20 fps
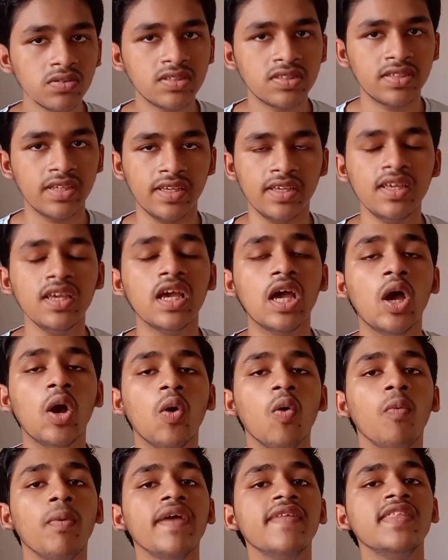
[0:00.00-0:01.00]
Now see,
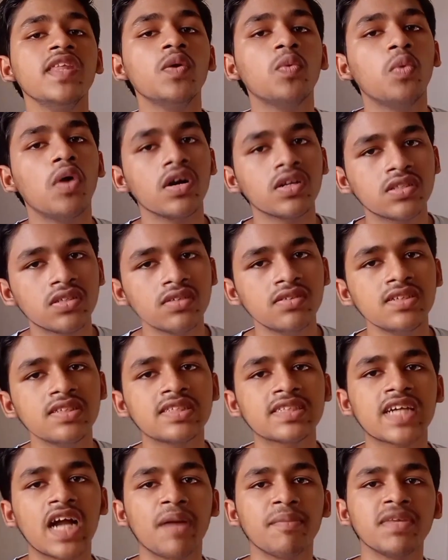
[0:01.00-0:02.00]
when the
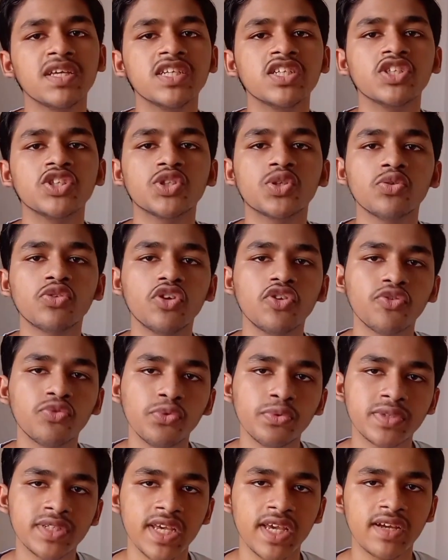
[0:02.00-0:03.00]
water is coming into
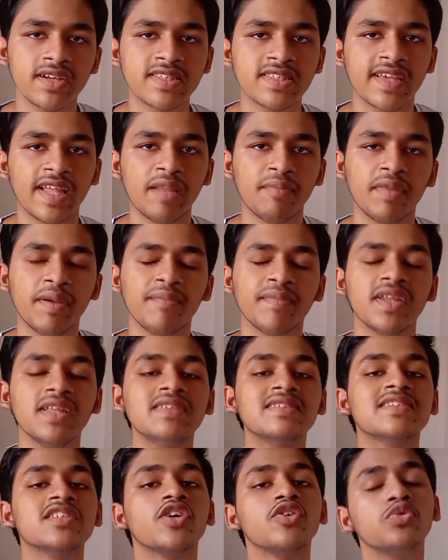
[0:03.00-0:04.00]
the root hair cell
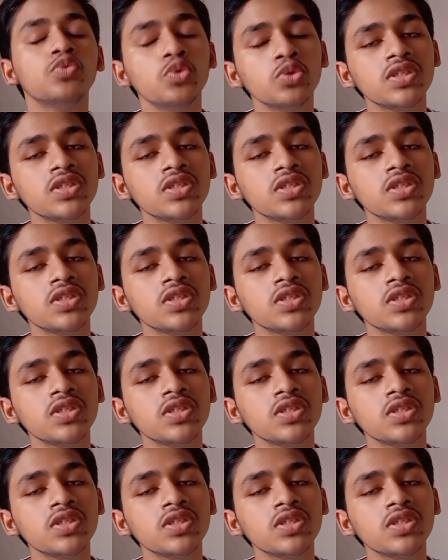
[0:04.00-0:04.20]
membranes,